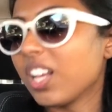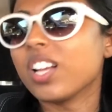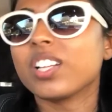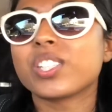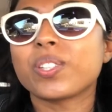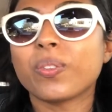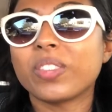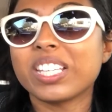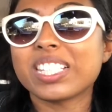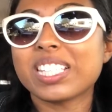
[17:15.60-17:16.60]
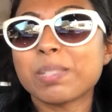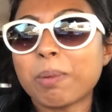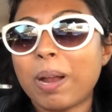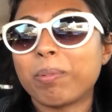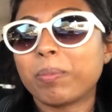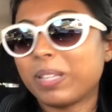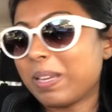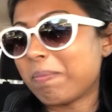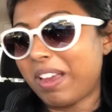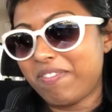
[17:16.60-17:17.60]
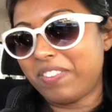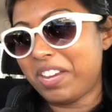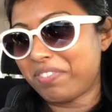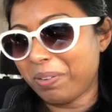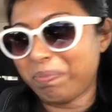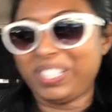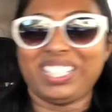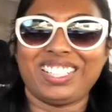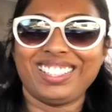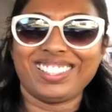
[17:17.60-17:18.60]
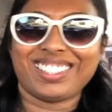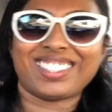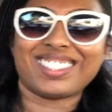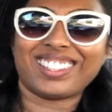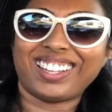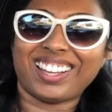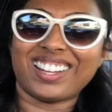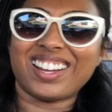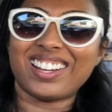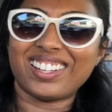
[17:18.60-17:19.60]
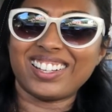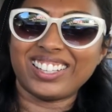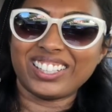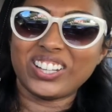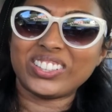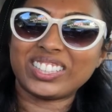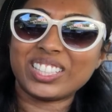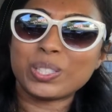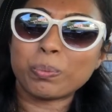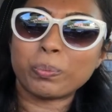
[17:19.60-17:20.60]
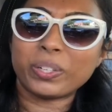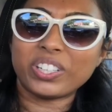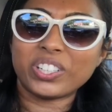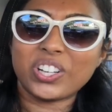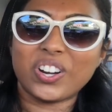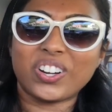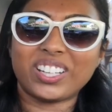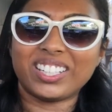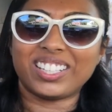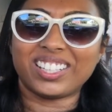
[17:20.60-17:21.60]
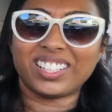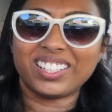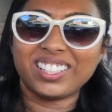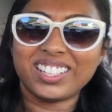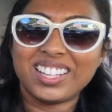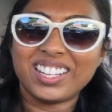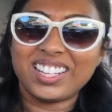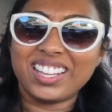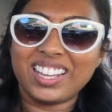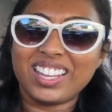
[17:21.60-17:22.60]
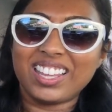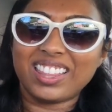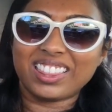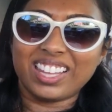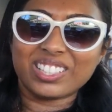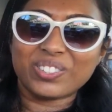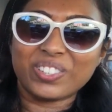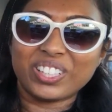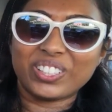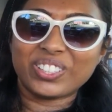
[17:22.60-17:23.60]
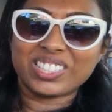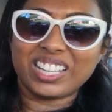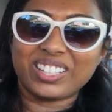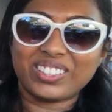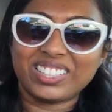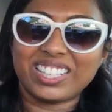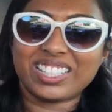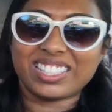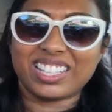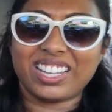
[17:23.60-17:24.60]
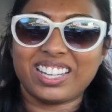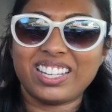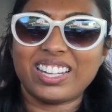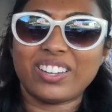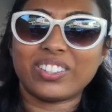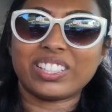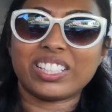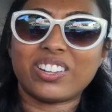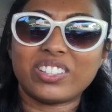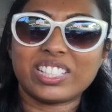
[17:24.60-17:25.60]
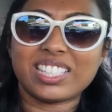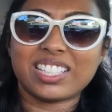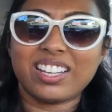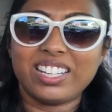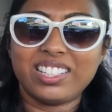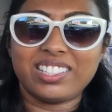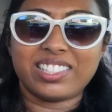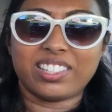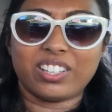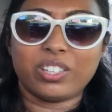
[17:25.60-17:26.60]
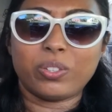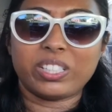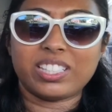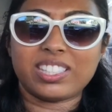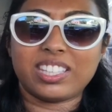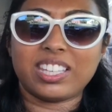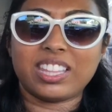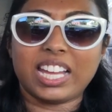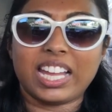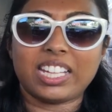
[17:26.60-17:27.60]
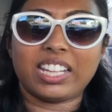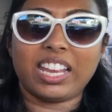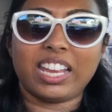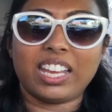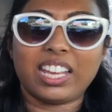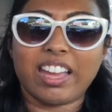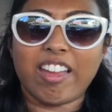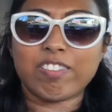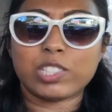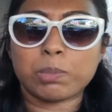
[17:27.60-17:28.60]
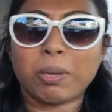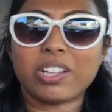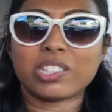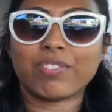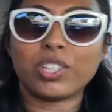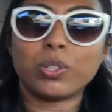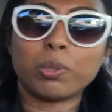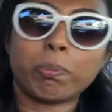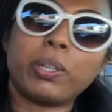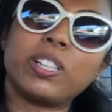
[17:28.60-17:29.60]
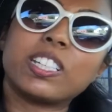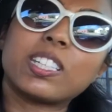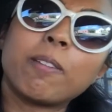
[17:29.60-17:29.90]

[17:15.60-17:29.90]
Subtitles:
So this is probably my favorite piece. I got this wooden cart here, and that's what it looks like on the inside. And on the sides here, you can see that they have spots for you to put